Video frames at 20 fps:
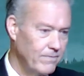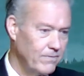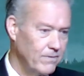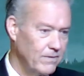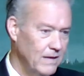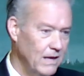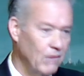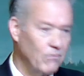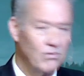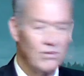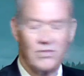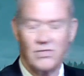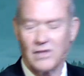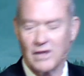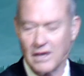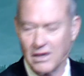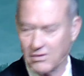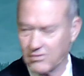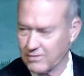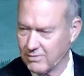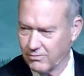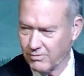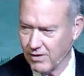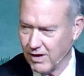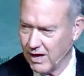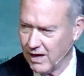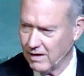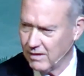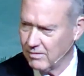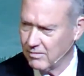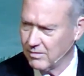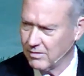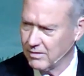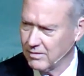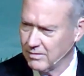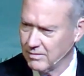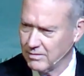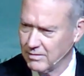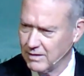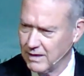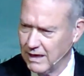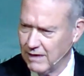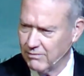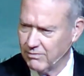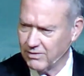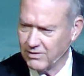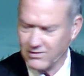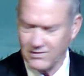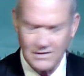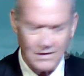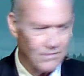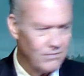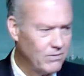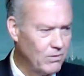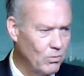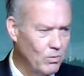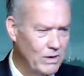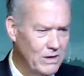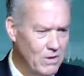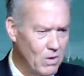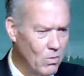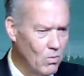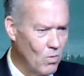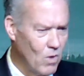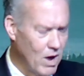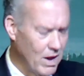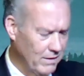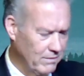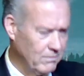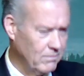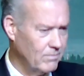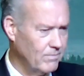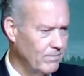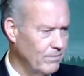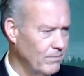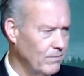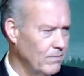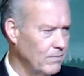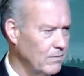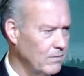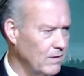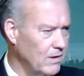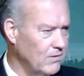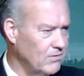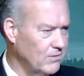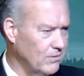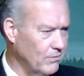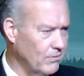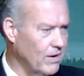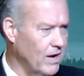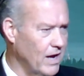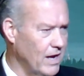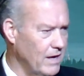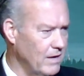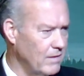Everything is divine. Even the stuff that we don't want is divine.